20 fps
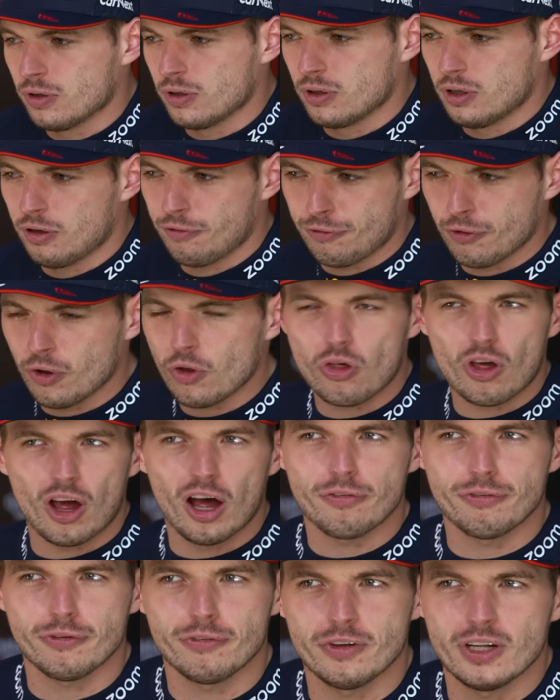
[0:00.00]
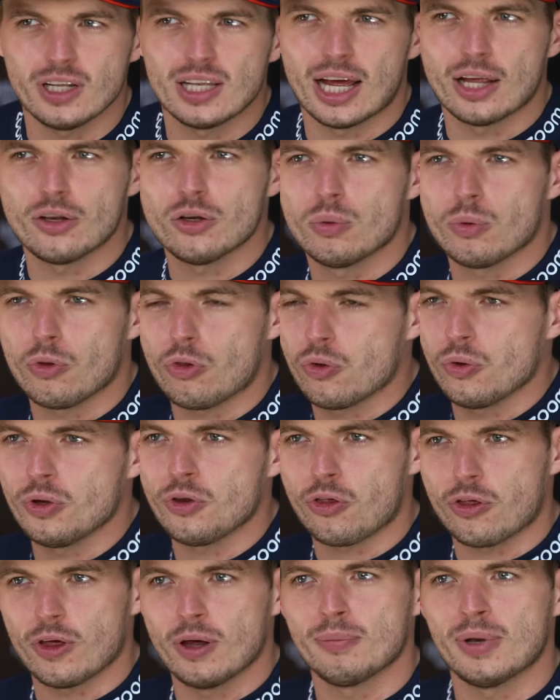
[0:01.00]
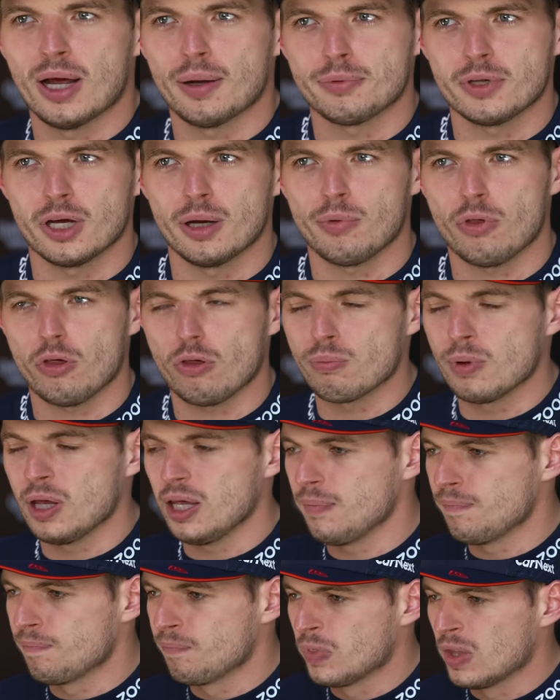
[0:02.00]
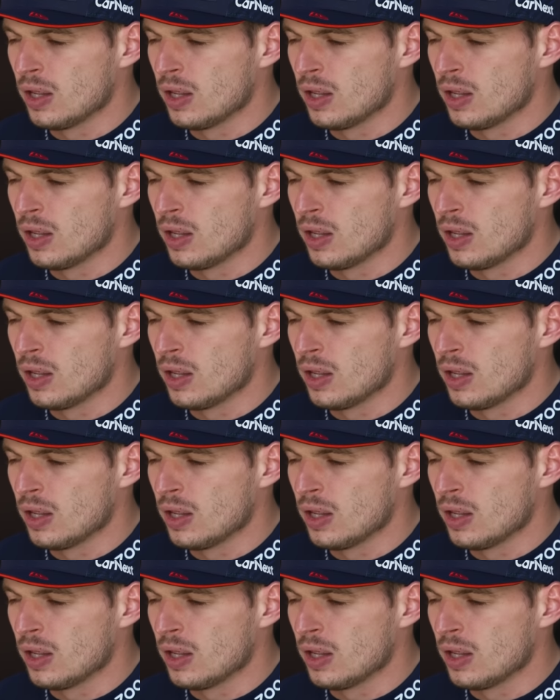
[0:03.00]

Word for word: the first half of it, Lando was doing same lap times as me,